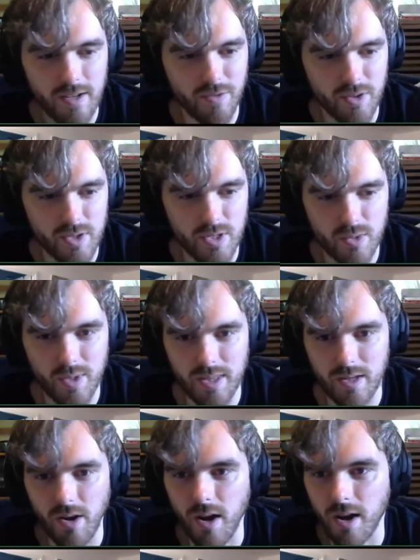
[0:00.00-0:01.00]
versus with
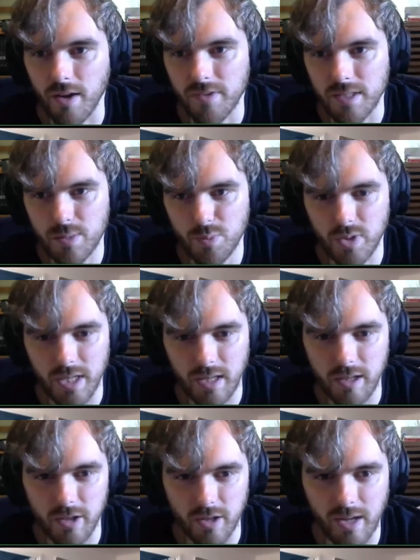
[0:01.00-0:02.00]
it off, it's pretty
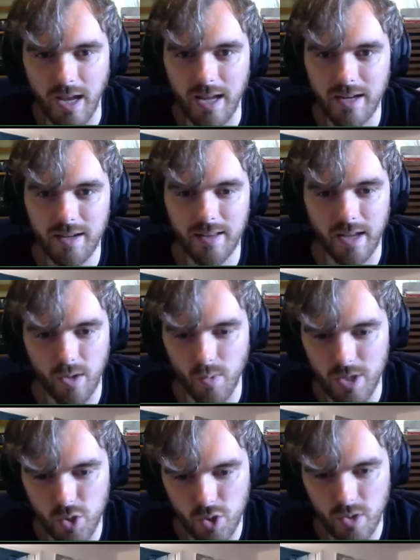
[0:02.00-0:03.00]
clear cut, like
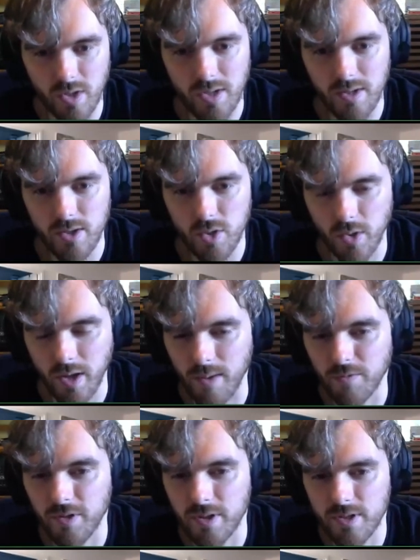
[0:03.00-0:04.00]
which
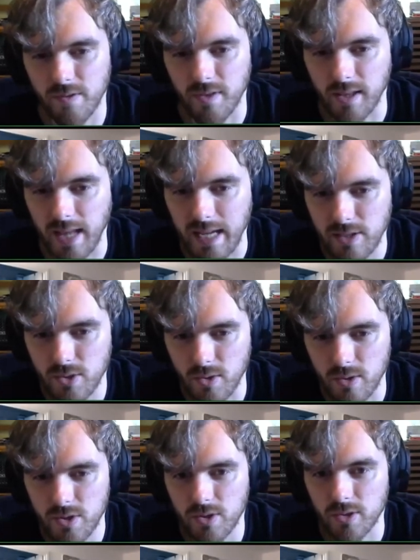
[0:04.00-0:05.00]
circumference of the light
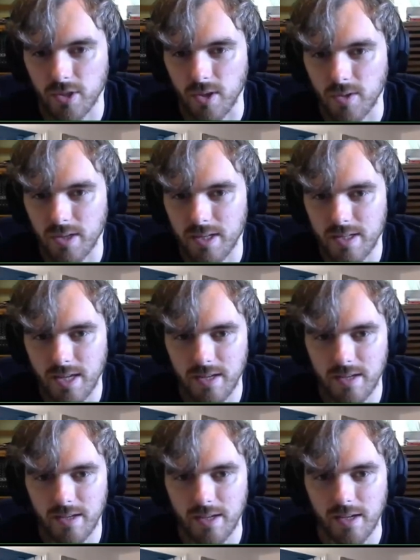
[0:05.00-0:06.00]
source your token is in.